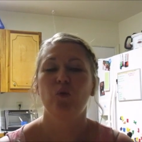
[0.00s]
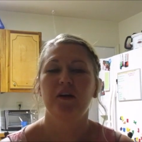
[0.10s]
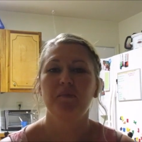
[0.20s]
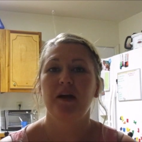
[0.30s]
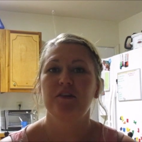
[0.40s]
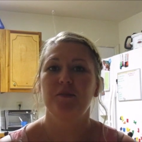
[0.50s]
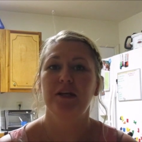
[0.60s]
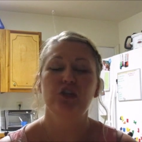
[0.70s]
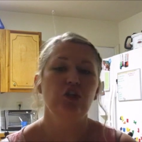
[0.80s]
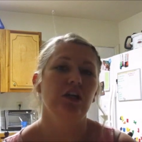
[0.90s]
Welcome back to
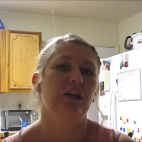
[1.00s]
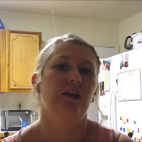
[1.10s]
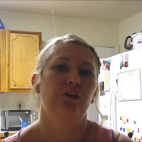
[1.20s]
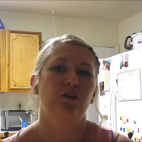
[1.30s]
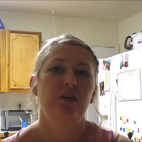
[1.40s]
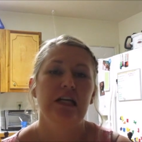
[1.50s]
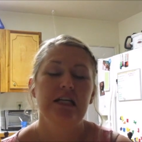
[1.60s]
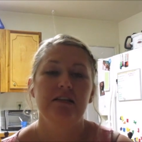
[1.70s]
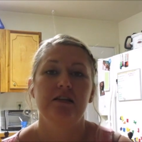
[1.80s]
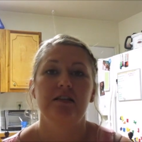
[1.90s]
my channel.
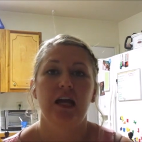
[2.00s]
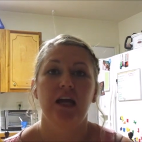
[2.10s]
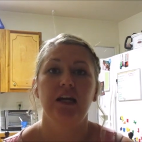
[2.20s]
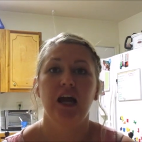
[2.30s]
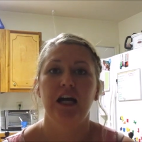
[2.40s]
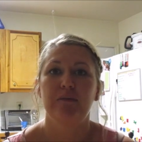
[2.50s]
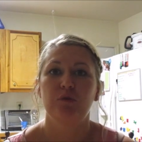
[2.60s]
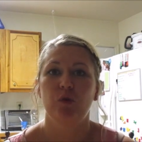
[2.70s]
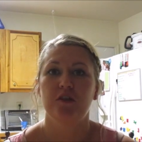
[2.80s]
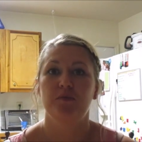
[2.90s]
Today
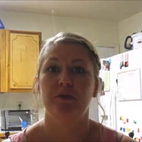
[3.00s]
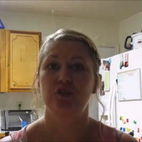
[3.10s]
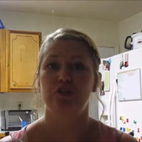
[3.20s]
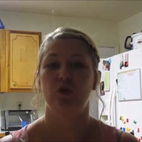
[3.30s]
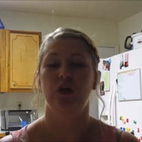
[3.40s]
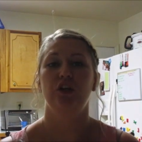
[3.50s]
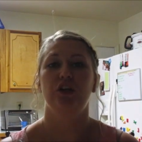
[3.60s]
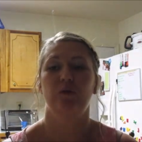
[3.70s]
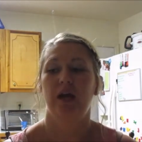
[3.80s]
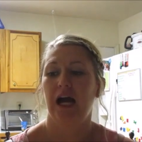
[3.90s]
I'm going to be showing
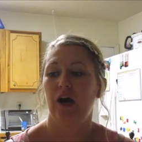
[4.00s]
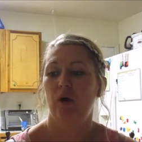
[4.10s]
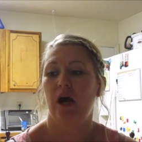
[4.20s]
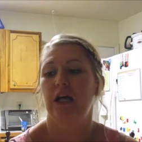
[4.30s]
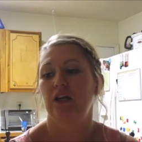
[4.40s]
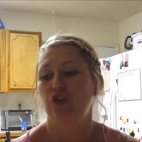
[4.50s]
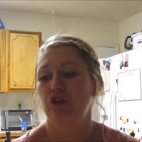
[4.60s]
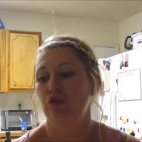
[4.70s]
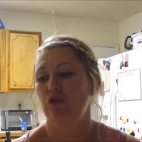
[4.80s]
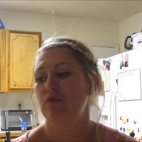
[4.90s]
you how I
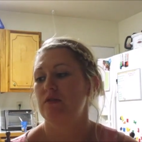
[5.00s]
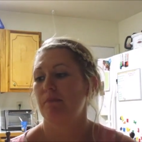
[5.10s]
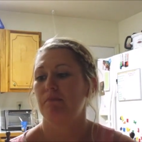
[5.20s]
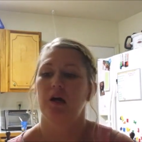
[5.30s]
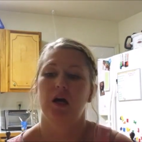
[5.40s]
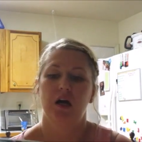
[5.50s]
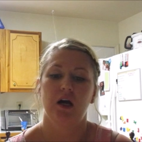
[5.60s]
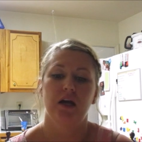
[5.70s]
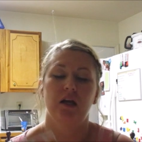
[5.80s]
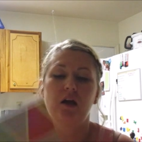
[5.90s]
use
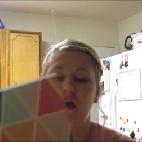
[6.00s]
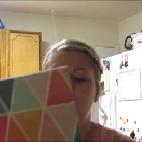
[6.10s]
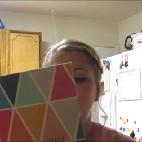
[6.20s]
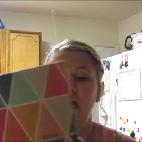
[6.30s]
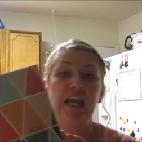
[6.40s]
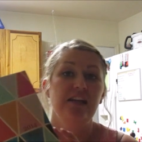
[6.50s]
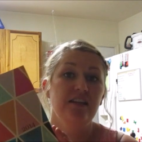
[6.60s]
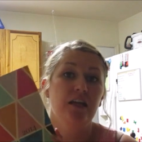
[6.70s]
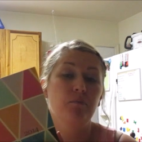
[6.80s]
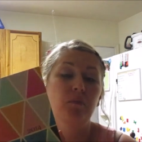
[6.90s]
my
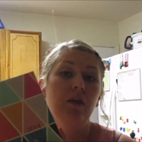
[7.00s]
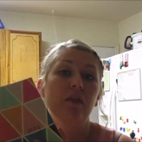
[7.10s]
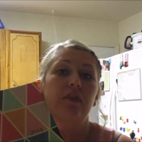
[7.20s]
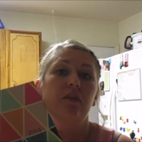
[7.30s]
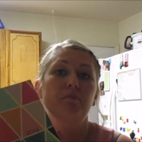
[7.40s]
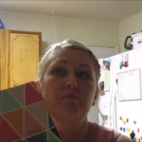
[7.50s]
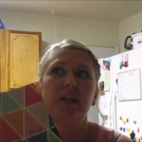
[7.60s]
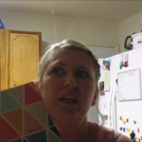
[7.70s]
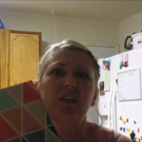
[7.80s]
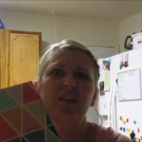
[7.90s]
18-month uh,
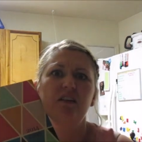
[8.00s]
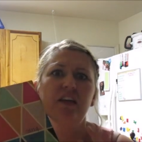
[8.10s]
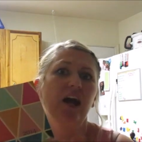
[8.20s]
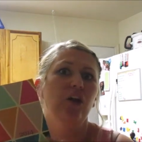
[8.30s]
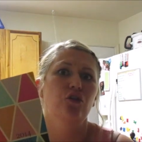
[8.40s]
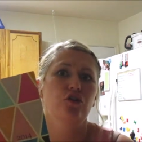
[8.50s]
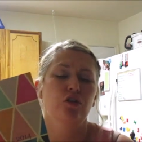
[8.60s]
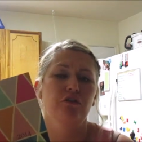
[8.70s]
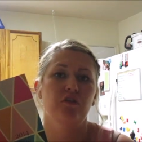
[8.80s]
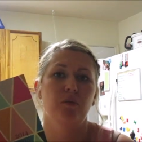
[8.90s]
mini
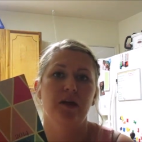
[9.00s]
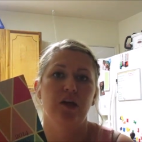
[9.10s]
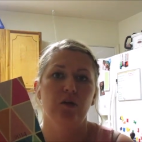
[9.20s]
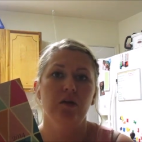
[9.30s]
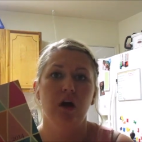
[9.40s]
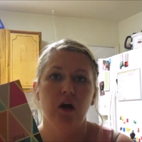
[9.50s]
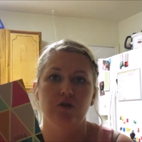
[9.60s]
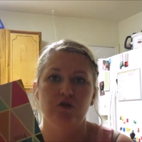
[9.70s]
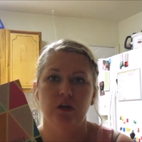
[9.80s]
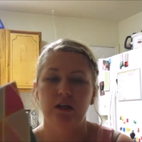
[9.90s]
calendar from Erin
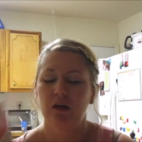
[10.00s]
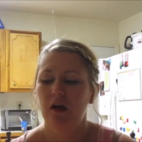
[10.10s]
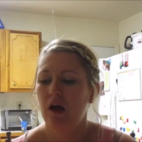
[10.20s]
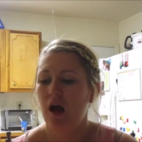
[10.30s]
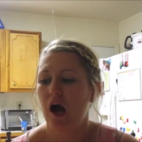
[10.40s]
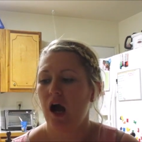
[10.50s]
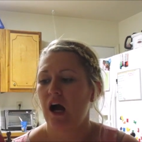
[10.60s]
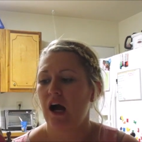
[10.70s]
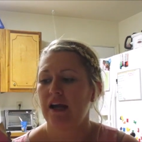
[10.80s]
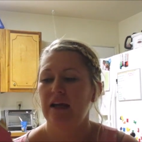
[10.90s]
Condren.
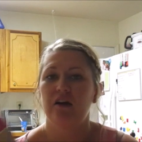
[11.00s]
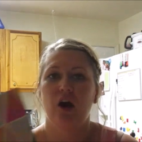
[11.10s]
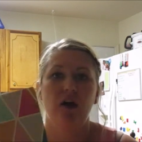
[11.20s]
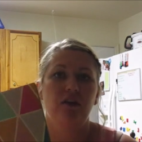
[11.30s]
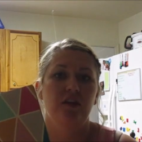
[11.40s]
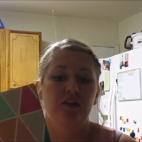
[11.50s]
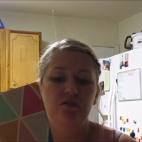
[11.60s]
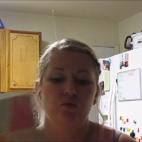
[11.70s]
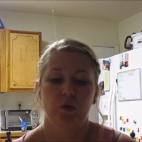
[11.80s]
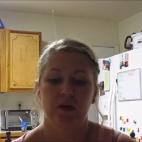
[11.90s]
I got
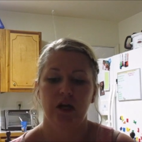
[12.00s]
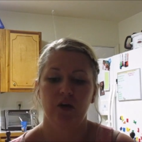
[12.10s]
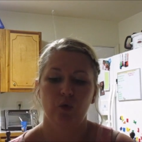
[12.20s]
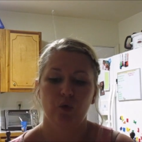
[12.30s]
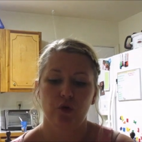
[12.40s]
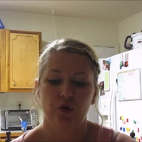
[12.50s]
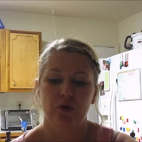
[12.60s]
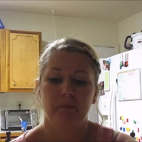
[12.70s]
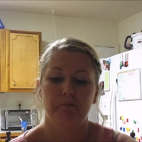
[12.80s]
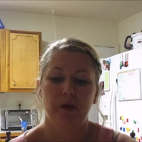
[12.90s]
this when I
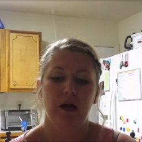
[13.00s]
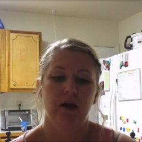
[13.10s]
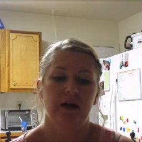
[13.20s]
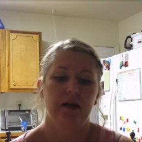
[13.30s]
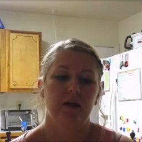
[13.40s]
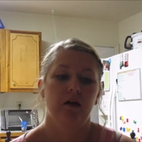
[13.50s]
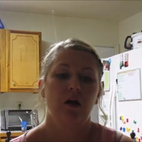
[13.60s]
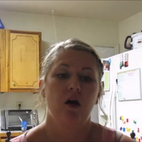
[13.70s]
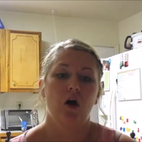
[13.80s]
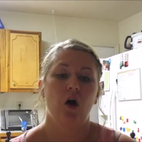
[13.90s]
ordered my
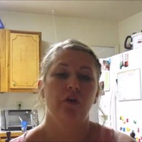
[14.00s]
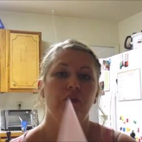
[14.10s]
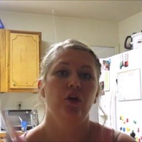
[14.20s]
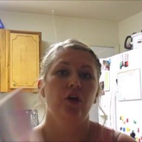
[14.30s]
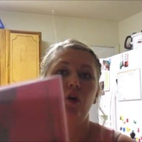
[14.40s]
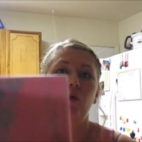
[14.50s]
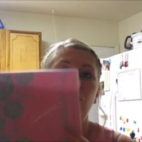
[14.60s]
on-the-go